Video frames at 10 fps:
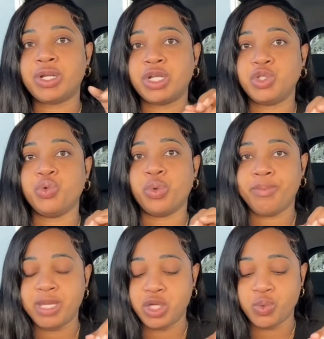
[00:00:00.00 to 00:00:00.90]
that you will
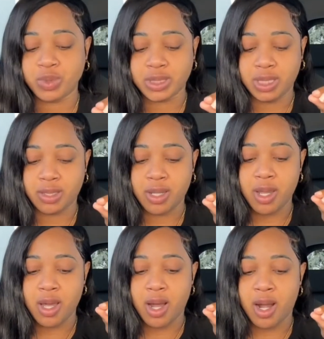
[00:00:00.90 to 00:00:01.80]
be using.
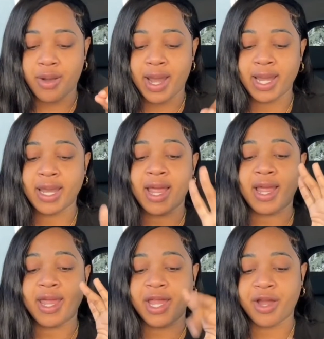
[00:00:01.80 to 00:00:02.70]
All right,
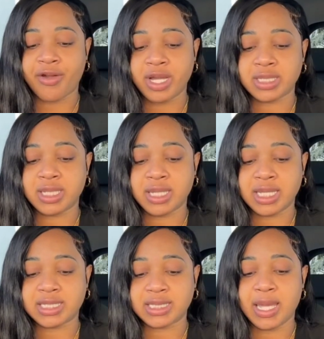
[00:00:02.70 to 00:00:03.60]
here is the
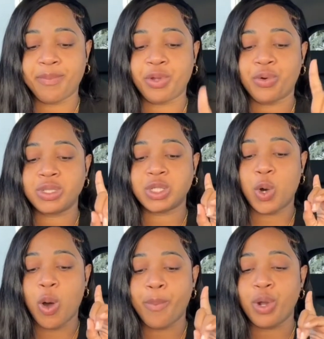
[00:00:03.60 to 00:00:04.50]
next step. You're going to
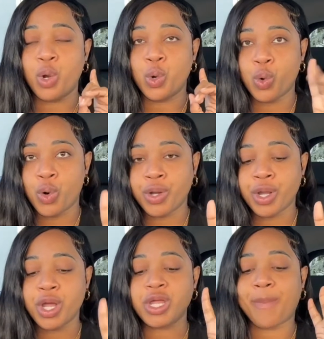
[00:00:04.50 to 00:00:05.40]
upload
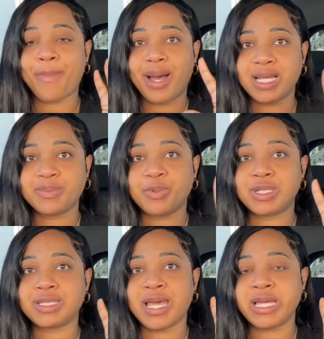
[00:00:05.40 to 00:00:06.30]
your
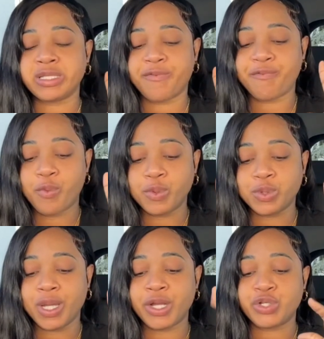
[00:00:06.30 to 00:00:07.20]
passport size
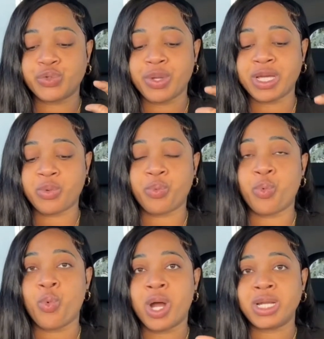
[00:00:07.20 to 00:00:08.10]
photo. Ensure that the
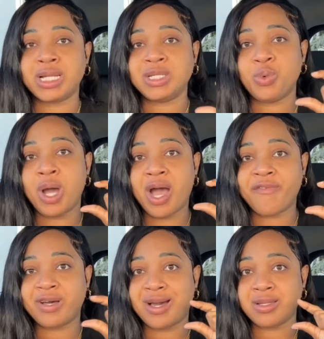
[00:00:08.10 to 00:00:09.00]
one that you
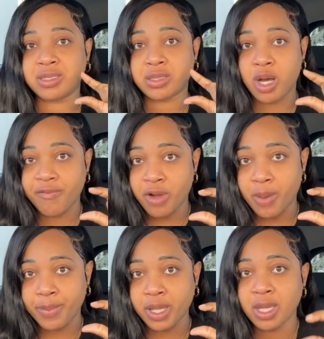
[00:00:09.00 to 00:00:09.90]
have on soft
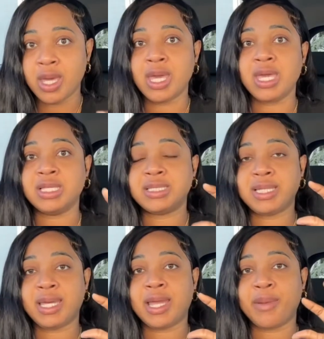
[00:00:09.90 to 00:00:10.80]
copy is
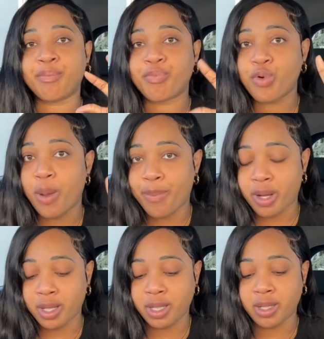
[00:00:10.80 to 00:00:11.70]
taken
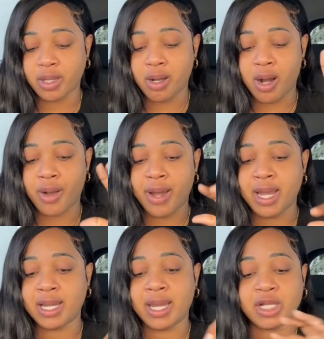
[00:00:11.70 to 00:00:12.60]
properly. All
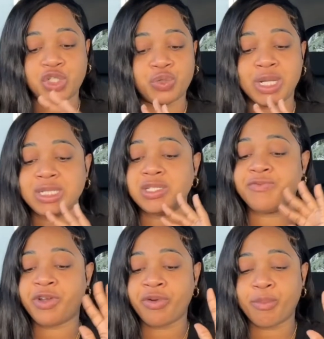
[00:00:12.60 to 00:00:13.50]
right, ensure that it's
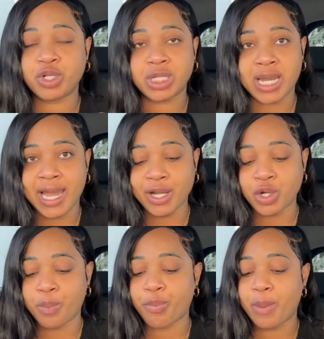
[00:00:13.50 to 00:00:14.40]
very much lined
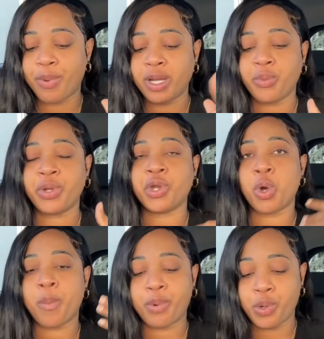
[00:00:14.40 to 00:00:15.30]
up properly when
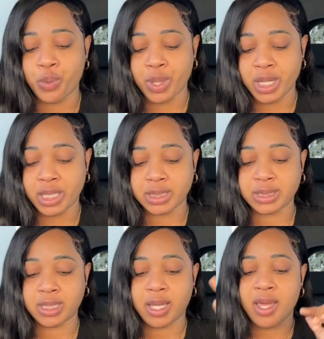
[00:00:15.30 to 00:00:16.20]
you're uploading
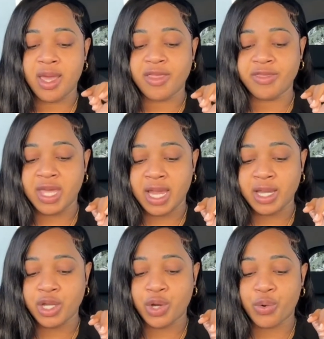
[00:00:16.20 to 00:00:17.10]
it.
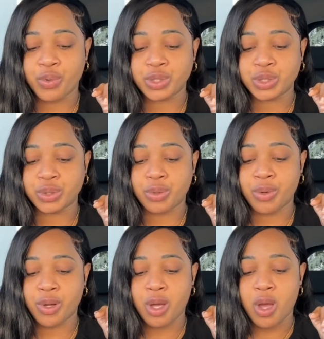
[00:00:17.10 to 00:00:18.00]
Then you're going
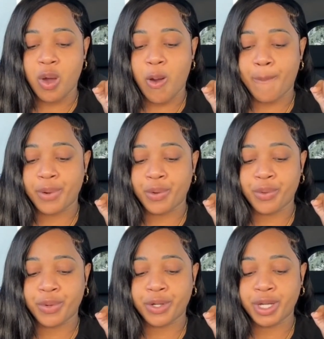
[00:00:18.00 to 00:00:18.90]
to
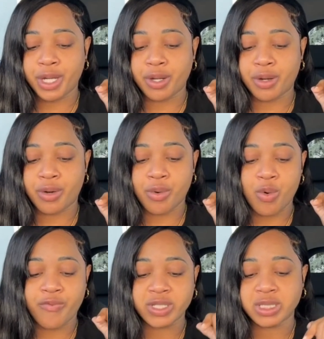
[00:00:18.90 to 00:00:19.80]
upload your
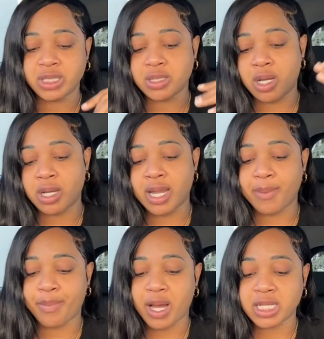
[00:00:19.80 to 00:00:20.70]
overseas
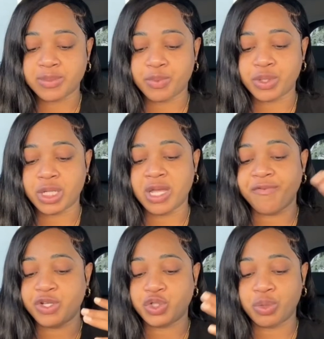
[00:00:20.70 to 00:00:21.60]
online passport
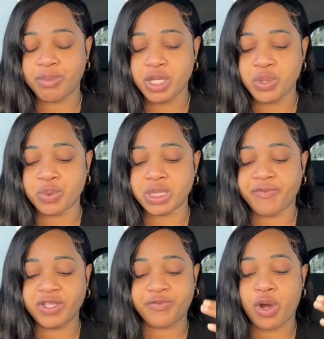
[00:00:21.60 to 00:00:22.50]
if it should be used.
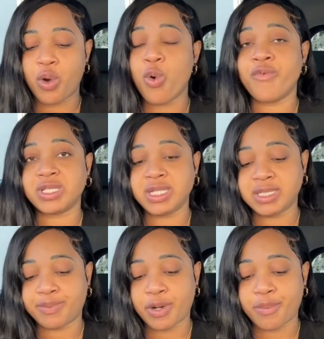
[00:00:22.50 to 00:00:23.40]
If it's for an
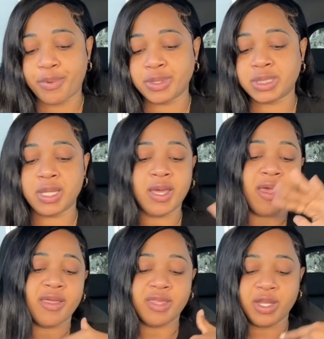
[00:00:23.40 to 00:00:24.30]
overseas purpose,
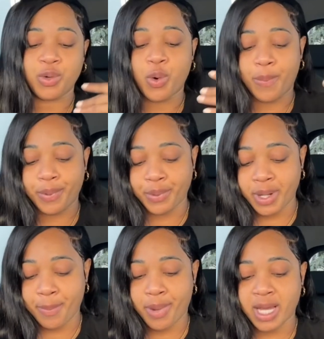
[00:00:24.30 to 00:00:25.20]
then you upload
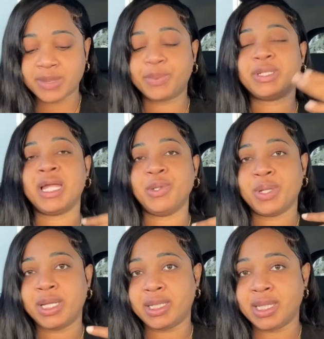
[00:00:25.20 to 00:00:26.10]
your passport and you
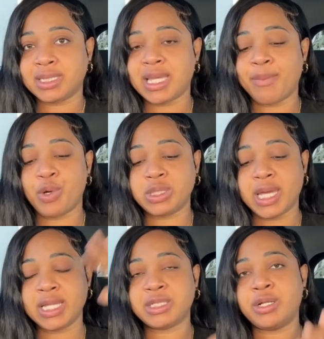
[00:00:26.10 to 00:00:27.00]
click next. I'm going
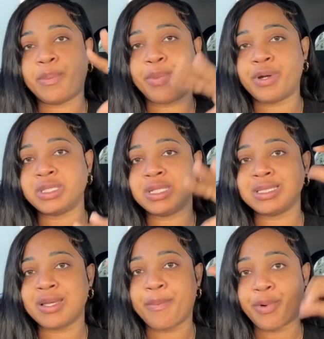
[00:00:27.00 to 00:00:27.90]
to enter the
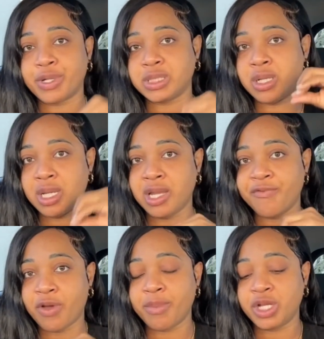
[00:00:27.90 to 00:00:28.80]
person's personal
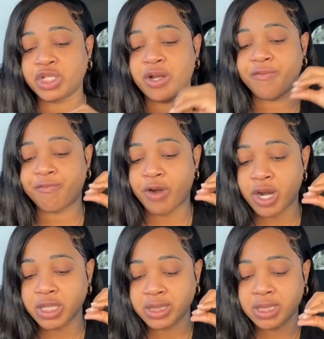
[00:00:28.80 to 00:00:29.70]
information
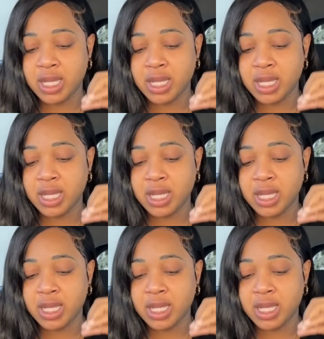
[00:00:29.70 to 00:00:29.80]
first